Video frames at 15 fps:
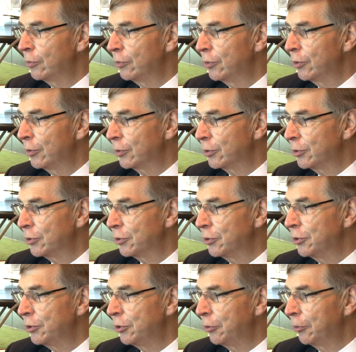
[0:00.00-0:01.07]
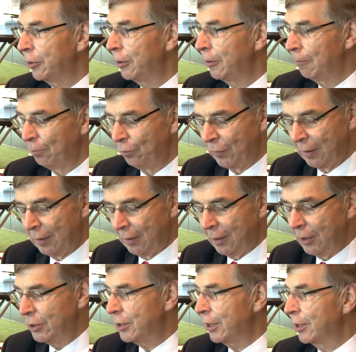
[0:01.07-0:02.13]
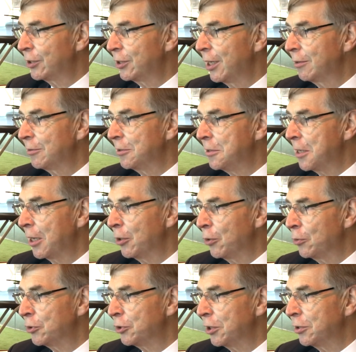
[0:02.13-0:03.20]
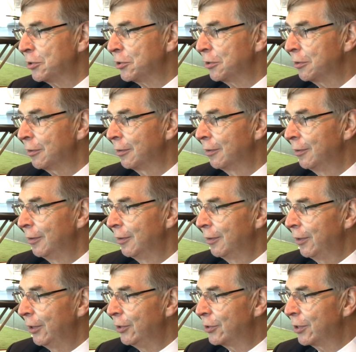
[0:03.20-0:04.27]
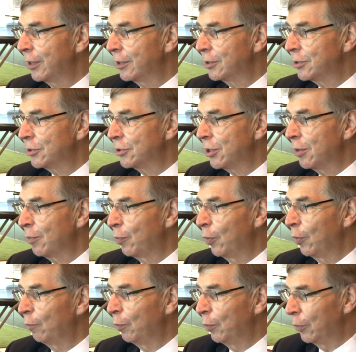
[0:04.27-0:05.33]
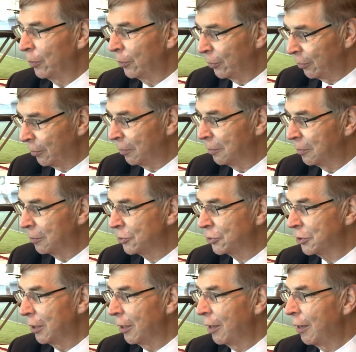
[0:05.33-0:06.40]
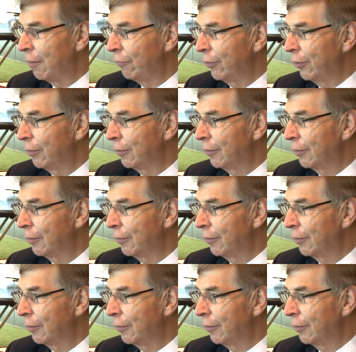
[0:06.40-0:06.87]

to the doctor's surgery, he takes out a nano sensor, he takes a sample of blood or saliva,